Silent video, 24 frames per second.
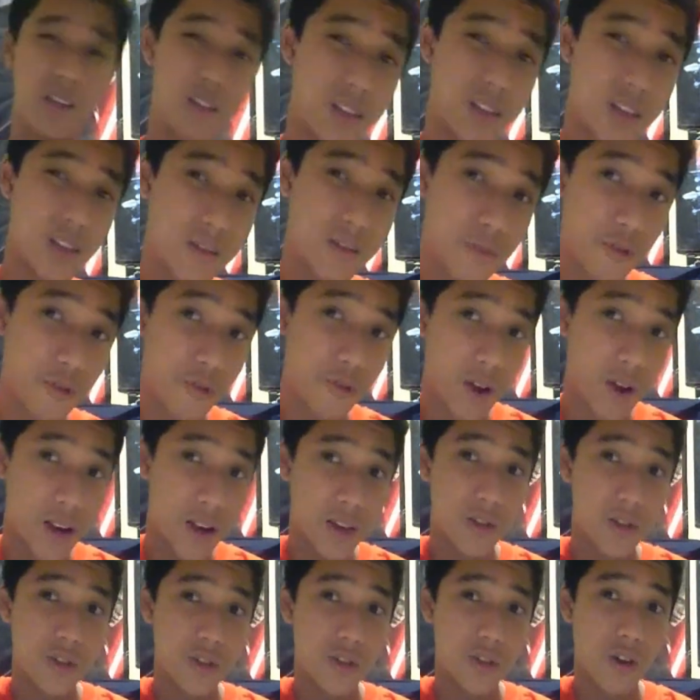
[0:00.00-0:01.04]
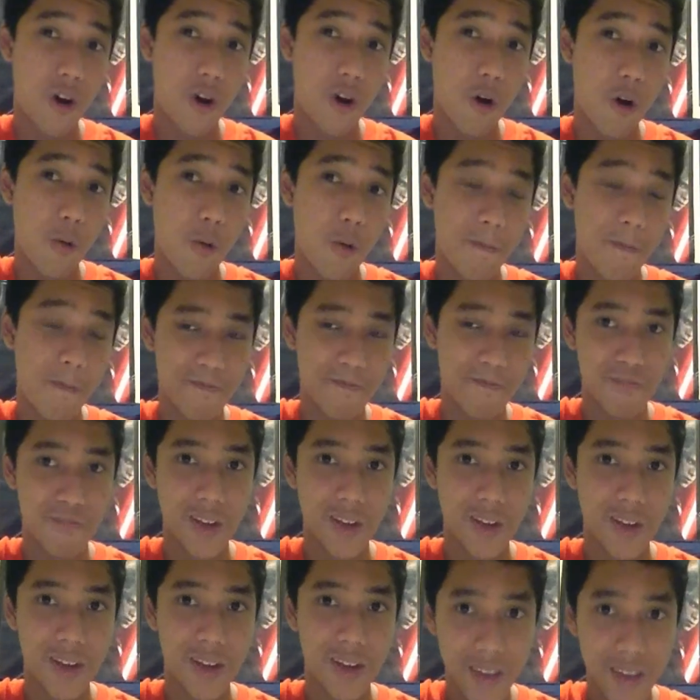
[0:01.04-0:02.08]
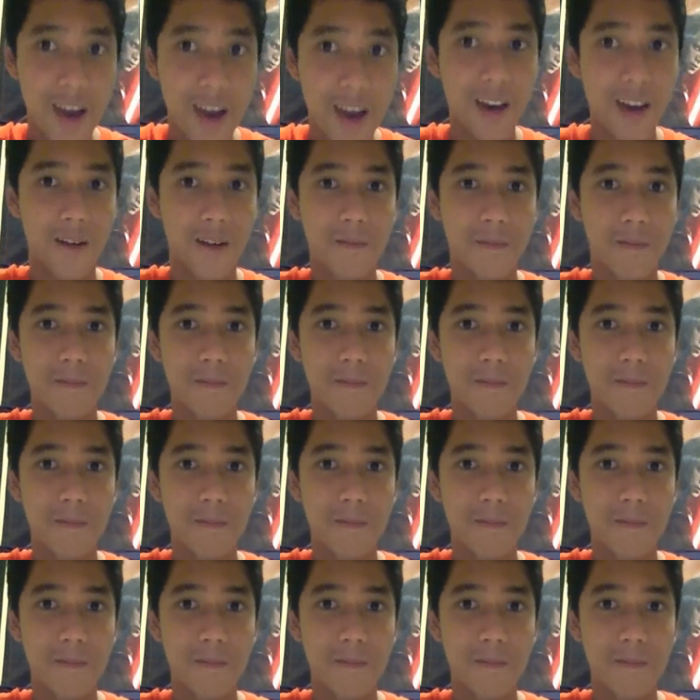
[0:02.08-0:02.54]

this for granted. So yeah,